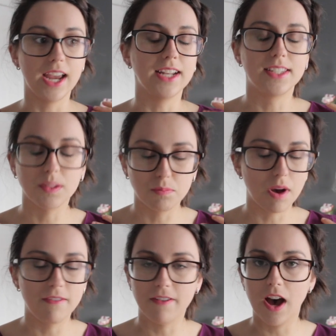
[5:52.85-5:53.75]
It's
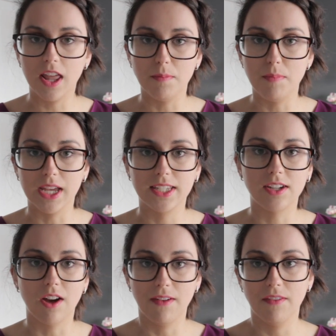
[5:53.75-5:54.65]
by far the
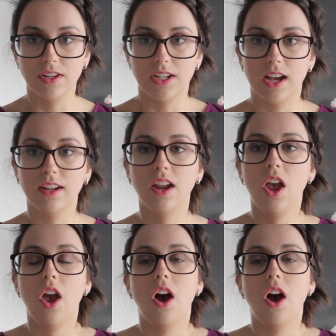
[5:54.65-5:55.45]
best I've ever done.